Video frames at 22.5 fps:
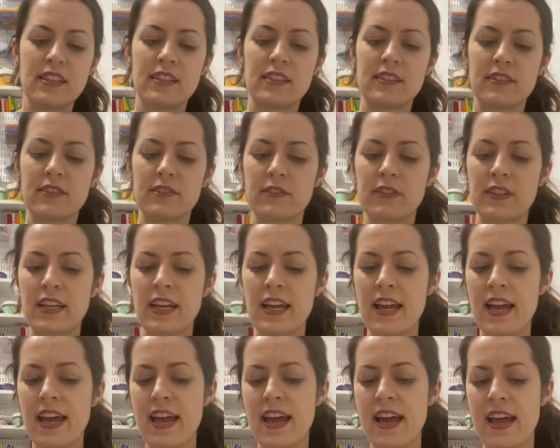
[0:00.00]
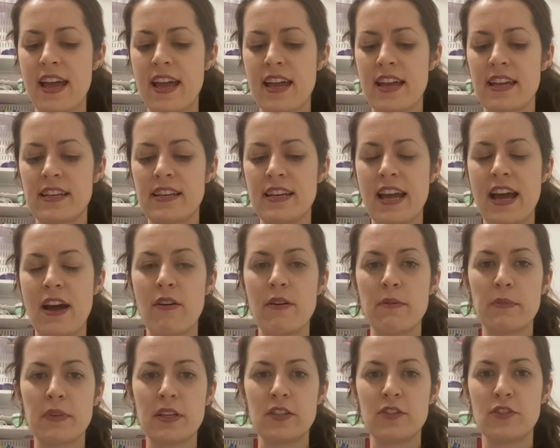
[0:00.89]
Okay, and now
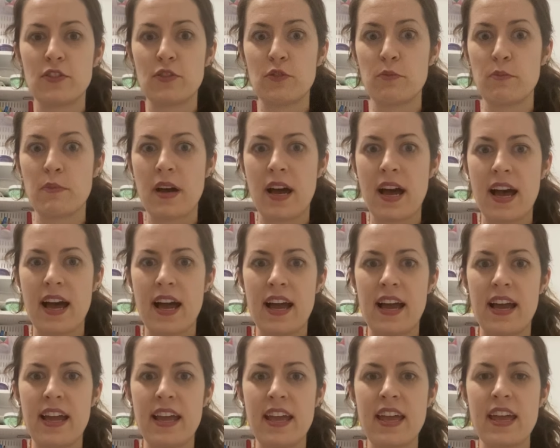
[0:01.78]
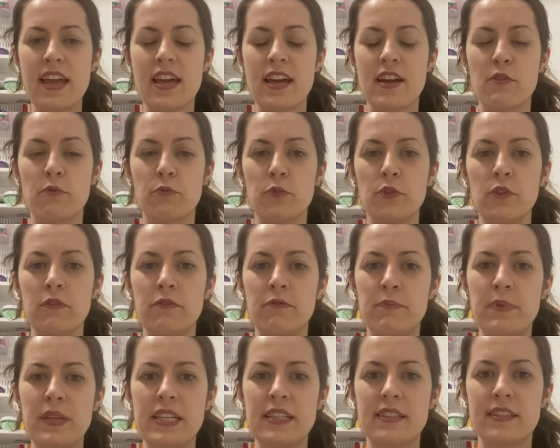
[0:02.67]
I'm gonna do my roof
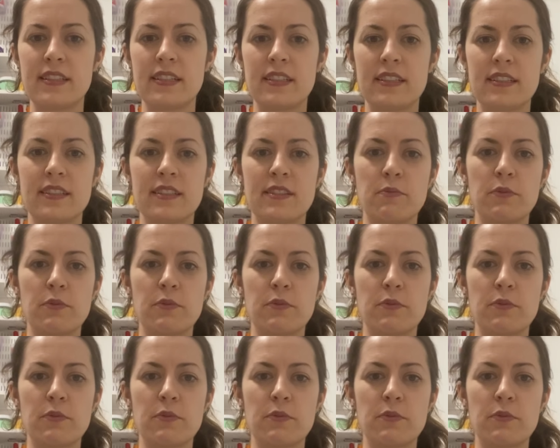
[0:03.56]
pieces,